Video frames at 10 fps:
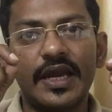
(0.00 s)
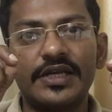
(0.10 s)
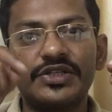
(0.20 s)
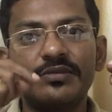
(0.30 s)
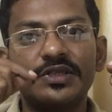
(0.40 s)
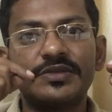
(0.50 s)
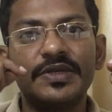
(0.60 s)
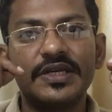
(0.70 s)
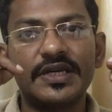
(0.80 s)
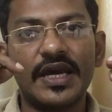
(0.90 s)
calcium is
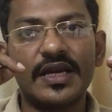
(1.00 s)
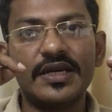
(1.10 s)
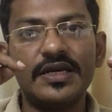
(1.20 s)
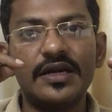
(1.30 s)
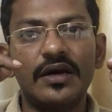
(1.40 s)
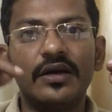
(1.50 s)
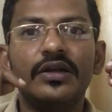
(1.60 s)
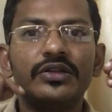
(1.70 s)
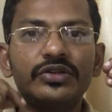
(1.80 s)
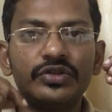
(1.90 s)
being carried
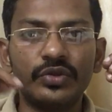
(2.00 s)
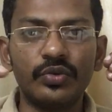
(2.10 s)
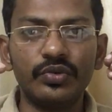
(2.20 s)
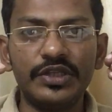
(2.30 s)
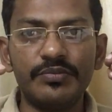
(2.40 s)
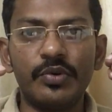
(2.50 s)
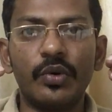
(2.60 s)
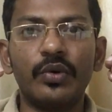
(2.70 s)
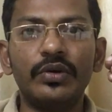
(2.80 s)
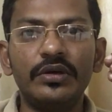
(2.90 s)
through the
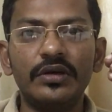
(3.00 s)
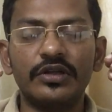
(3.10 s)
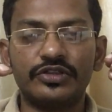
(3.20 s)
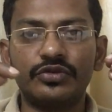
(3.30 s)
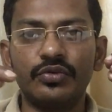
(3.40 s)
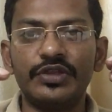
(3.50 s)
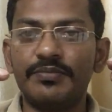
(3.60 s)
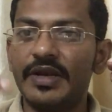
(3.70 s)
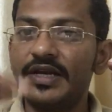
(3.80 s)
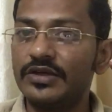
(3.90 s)
bone, through the
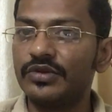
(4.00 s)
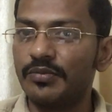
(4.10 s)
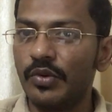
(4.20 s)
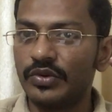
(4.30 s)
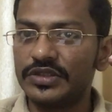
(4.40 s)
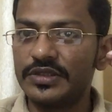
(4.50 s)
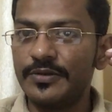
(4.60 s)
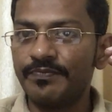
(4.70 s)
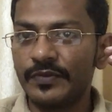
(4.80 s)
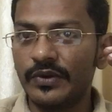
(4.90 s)
blood to the bone,
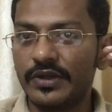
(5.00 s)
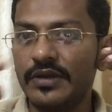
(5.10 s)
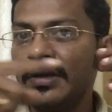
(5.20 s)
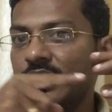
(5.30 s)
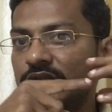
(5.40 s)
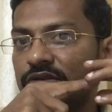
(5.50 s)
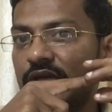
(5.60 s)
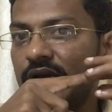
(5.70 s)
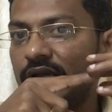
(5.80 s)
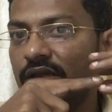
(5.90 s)
okay, so
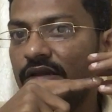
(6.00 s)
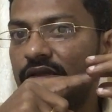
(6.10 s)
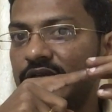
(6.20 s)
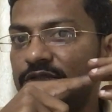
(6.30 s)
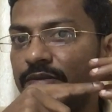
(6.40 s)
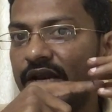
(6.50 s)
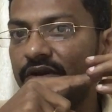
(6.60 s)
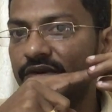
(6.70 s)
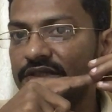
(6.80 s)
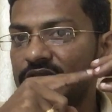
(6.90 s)
that these
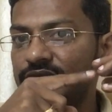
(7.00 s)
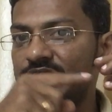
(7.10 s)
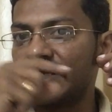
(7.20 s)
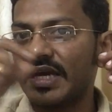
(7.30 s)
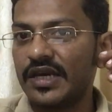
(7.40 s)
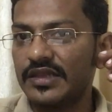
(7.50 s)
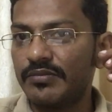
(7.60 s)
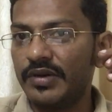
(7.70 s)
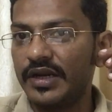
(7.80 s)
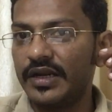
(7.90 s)
blood vessels which carry the
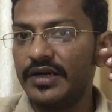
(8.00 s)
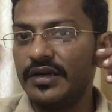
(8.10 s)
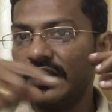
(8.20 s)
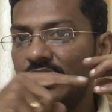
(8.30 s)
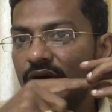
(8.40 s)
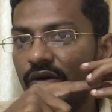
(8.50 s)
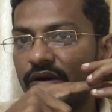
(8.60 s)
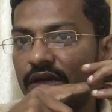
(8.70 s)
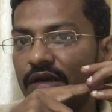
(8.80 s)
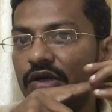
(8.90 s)
blood,
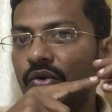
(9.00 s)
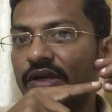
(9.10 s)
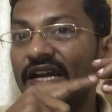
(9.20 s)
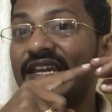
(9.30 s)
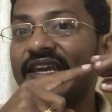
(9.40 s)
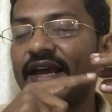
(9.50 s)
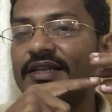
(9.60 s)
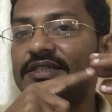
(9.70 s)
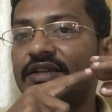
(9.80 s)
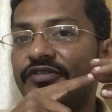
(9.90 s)
okay, do get
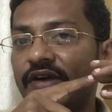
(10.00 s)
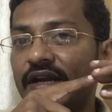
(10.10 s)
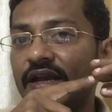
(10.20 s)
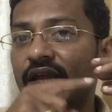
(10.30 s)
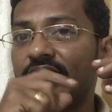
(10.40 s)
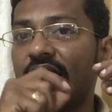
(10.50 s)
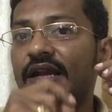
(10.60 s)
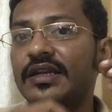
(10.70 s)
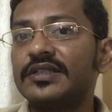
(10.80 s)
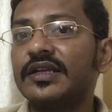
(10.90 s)
calcified, and
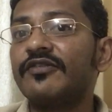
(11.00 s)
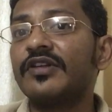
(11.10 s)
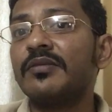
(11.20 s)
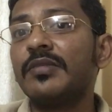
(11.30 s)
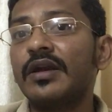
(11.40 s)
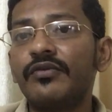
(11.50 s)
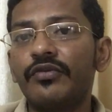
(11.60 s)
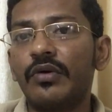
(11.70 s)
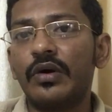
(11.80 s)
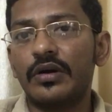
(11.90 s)
that itself remain
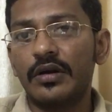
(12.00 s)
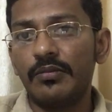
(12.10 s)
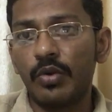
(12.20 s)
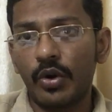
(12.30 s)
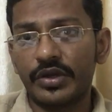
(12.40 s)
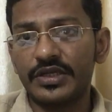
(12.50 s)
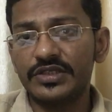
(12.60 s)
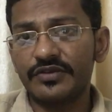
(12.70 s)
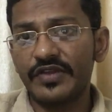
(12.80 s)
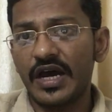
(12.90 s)
for
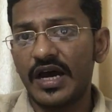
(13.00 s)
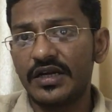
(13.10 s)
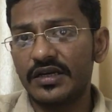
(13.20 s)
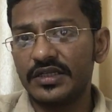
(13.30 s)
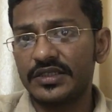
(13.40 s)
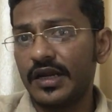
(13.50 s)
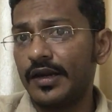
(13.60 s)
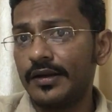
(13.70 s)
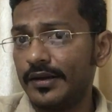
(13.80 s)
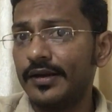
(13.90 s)
blockages of the arteries,
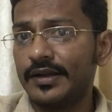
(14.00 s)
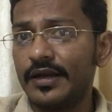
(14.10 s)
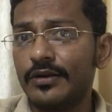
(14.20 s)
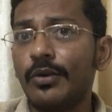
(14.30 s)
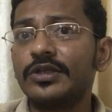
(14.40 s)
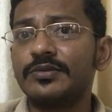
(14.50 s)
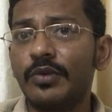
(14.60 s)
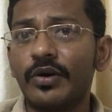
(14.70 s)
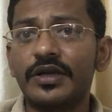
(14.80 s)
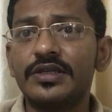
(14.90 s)
and it can cause
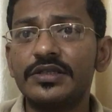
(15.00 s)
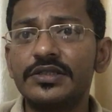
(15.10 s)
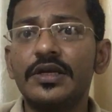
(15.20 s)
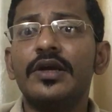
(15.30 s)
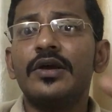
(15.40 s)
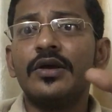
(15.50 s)
blockages